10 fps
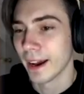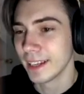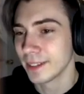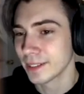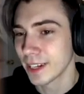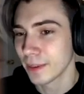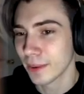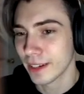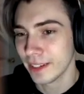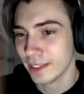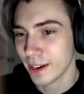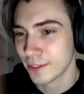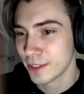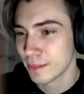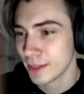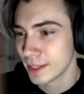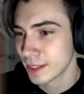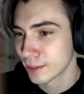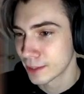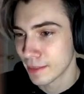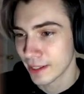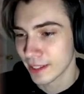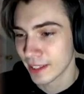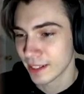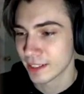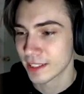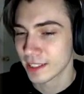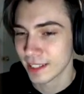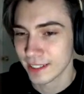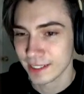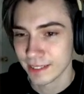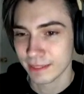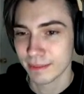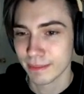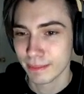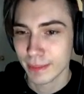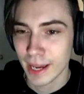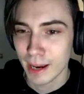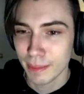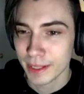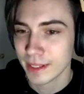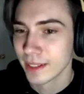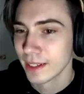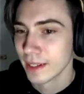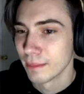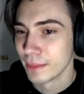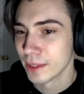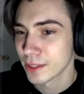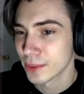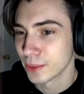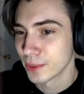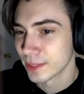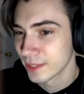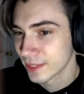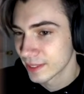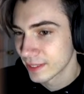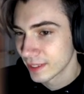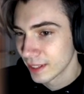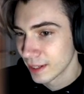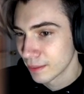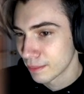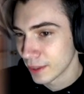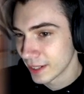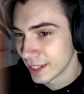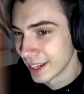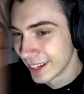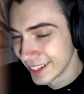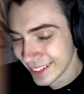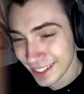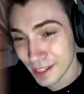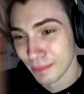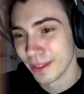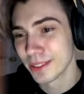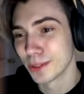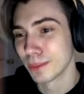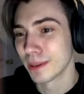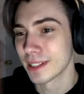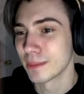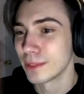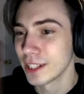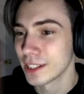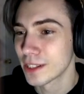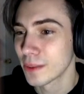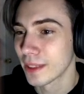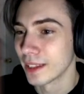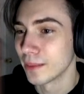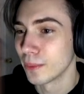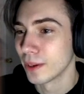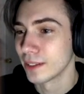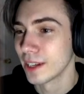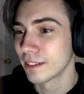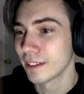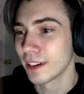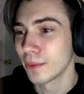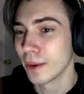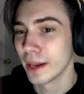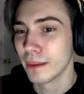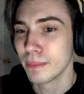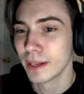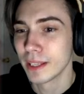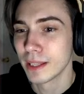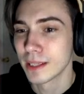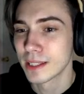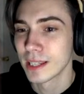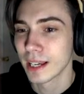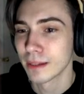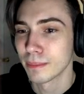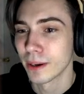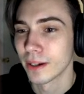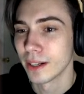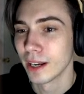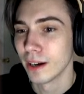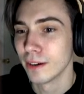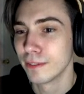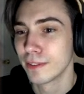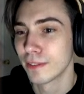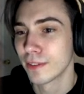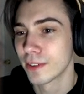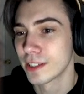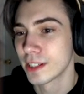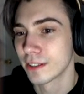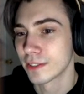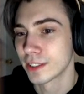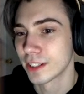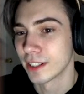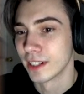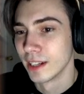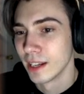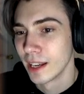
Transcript: I don't get why you have to be so much better than her. Just let her be happy. Middle school brought some changes with it. Well, not right away, but in the second part of the first year for sure.